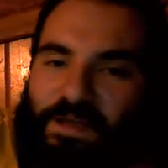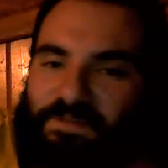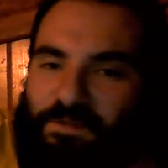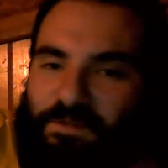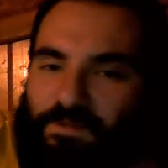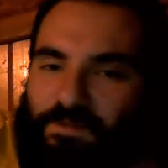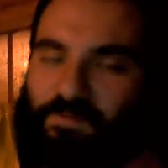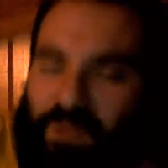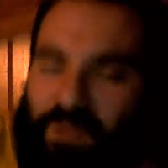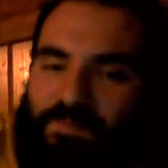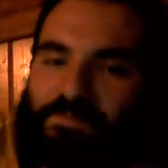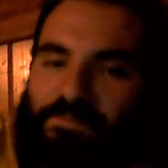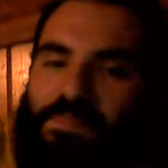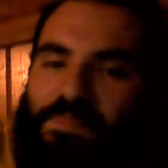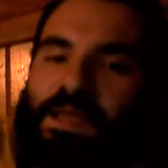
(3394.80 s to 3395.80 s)
did season 3,
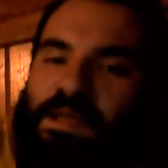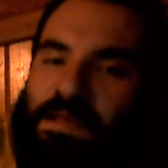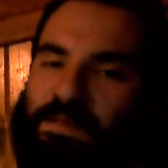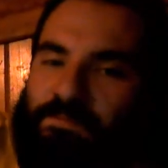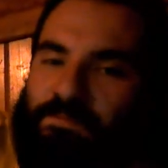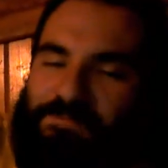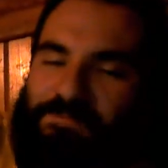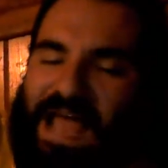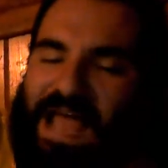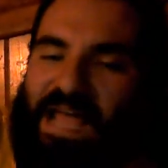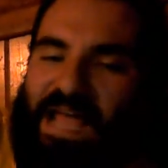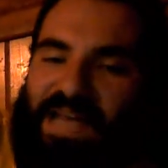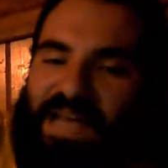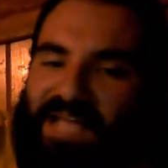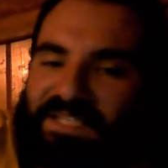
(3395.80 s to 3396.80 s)
episode 3.
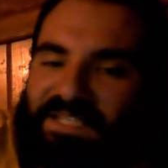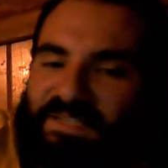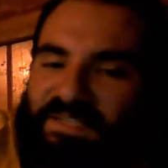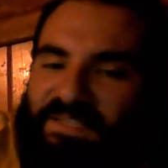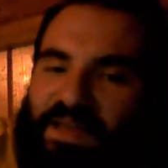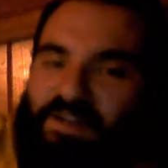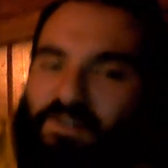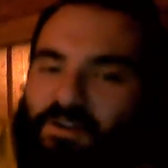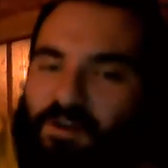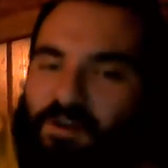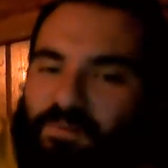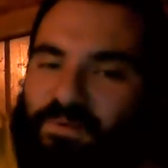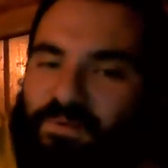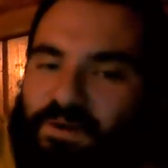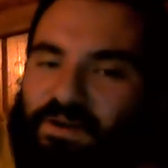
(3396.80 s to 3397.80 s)
And Handsome
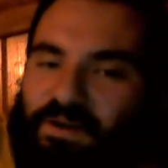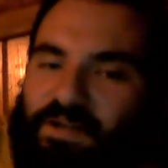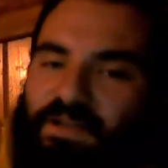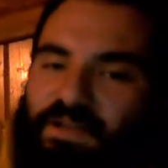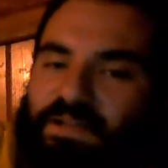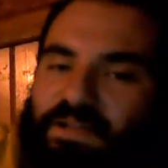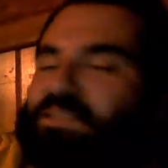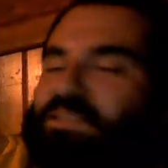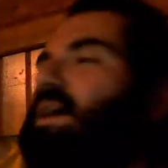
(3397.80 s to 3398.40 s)
Man in Armor